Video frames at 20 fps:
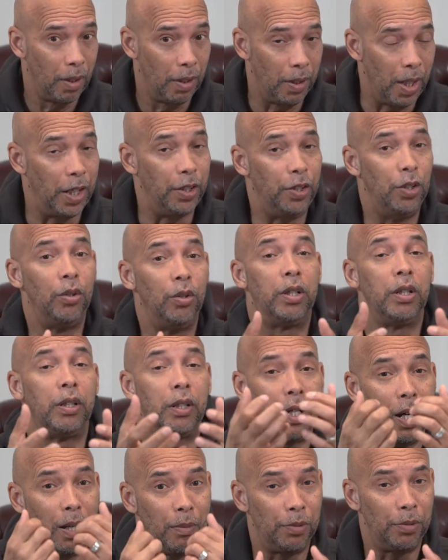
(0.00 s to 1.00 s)
that you can
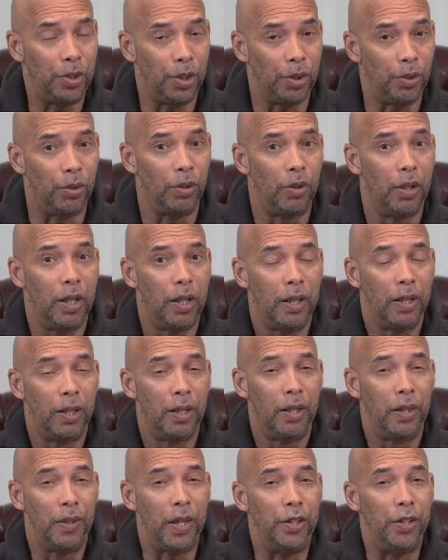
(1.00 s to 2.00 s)
come to,
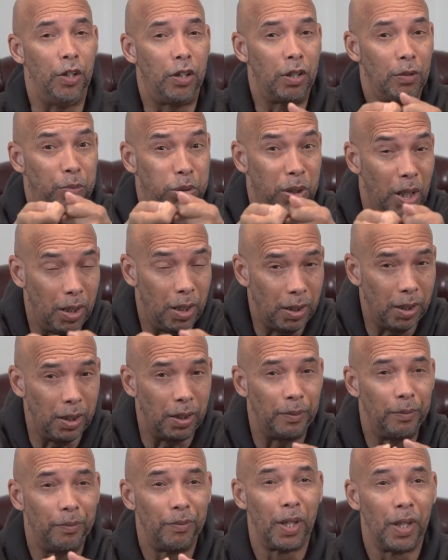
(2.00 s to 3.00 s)
that you can plug
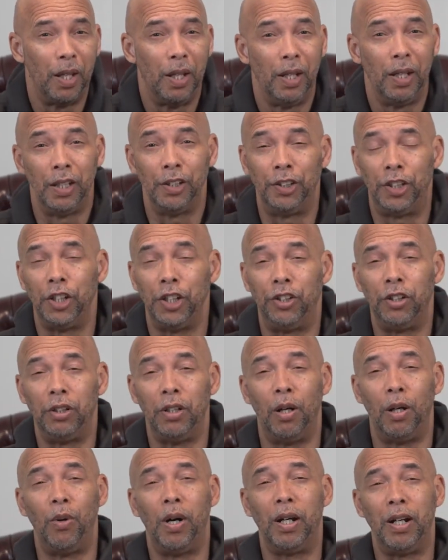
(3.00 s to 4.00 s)
in, and says, you
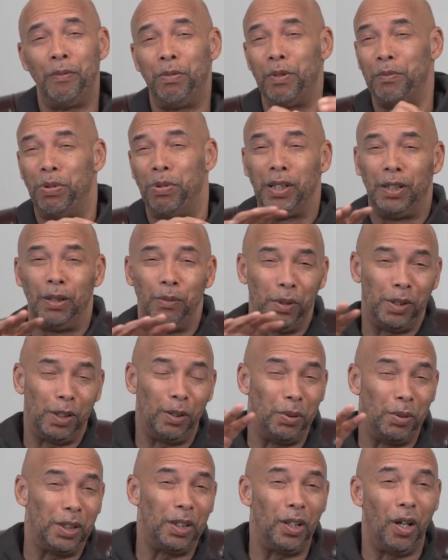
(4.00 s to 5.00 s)
know what, I've been busy,
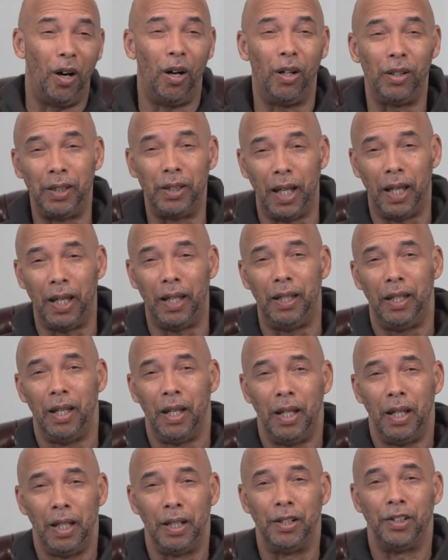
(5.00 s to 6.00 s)
busy, busy all day.
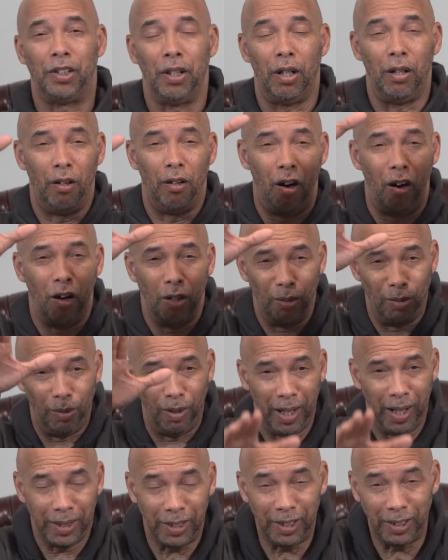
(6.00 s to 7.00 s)
And so on
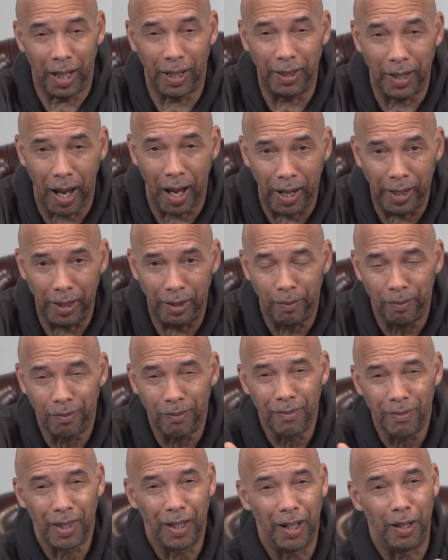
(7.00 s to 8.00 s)
Wednesday night,
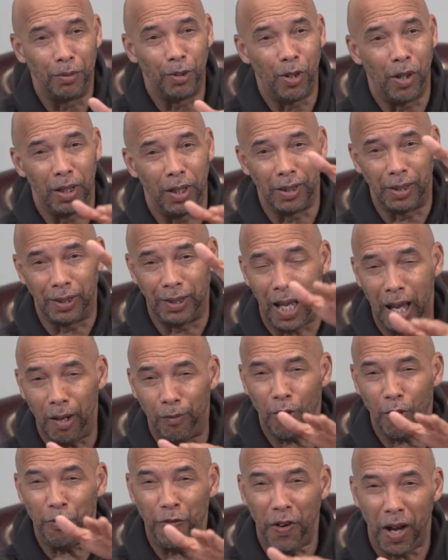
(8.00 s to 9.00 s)
I'm going to
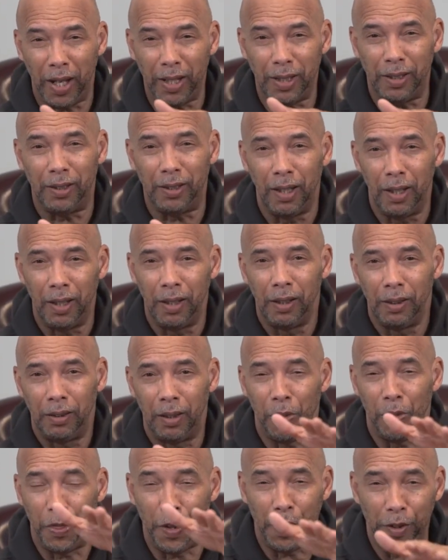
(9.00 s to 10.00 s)
sacrifice
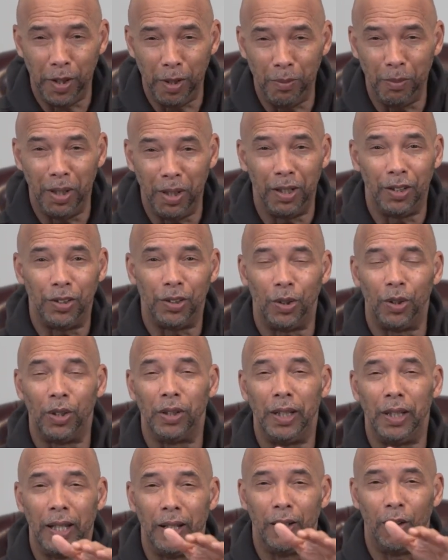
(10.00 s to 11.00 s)
the 30 minutes
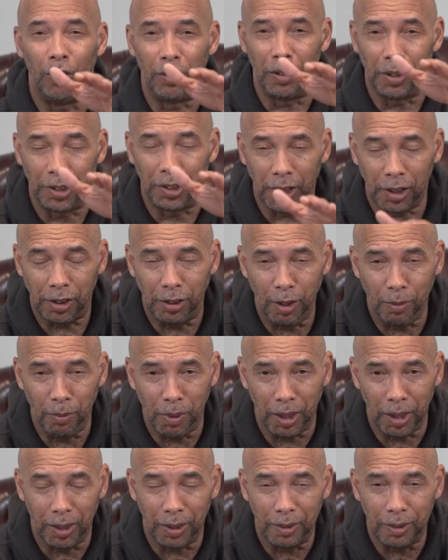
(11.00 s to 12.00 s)
or the, or the 60
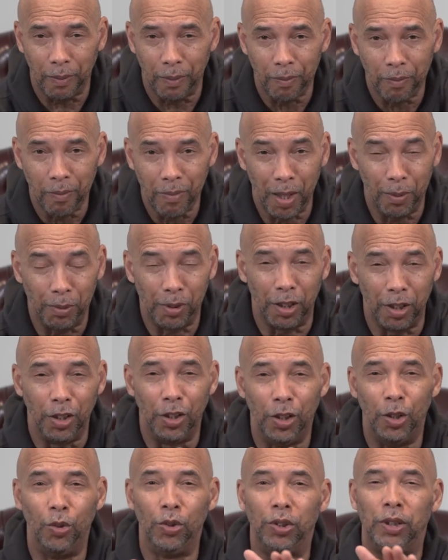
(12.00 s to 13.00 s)
minutes. I'm going to
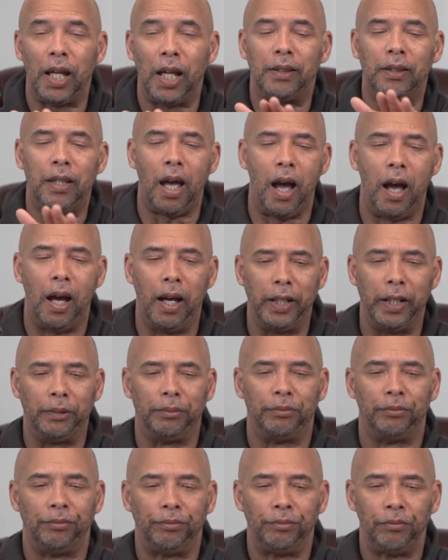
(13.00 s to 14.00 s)
use that time